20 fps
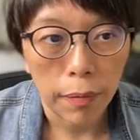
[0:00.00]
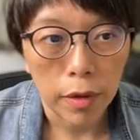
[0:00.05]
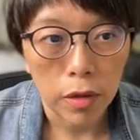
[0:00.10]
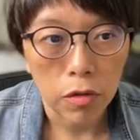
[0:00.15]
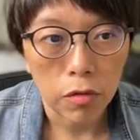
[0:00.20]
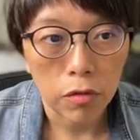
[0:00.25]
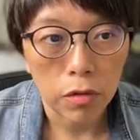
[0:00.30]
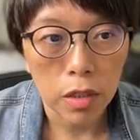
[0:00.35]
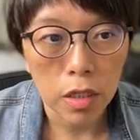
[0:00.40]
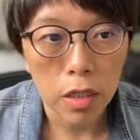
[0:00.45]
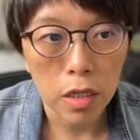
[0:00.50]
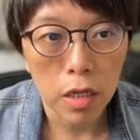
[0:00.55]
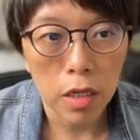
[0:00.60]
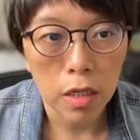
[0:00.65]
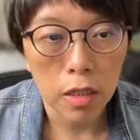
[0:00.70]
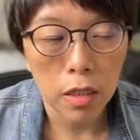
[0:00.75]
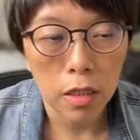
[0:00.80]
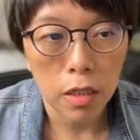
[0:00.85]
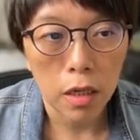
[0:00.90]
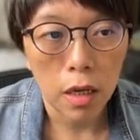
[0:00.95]
So this
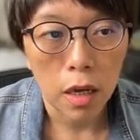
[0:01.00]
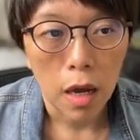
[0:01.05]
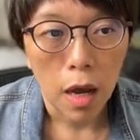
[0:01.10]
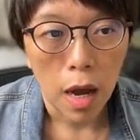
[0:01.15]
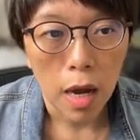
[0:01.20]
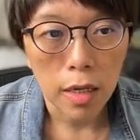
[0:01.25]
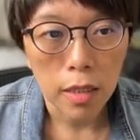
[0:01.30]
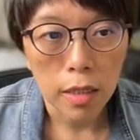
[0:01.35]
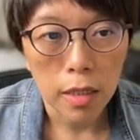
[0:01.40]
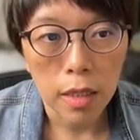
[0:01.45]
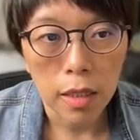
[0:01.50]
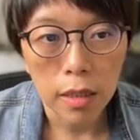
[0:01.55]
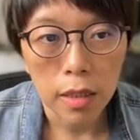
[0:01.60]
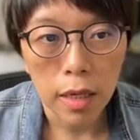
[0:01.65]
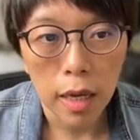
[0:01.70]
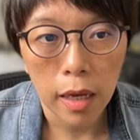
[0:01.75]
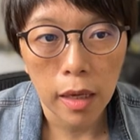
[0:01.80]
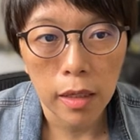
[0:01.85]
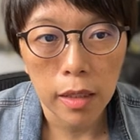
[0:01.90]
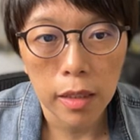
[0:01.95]
is the Hang Seng
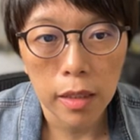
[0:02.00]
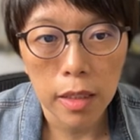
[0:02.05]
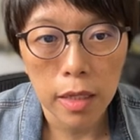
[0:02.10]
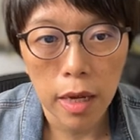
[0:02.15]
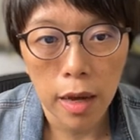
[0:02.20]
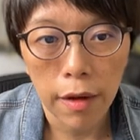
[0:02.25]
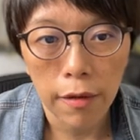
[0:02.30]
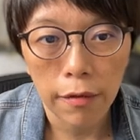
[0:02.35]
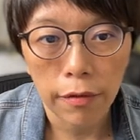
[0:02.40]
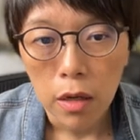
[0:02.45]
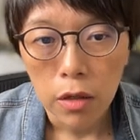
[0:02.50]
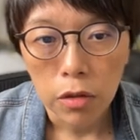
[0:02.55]
Tech E T F.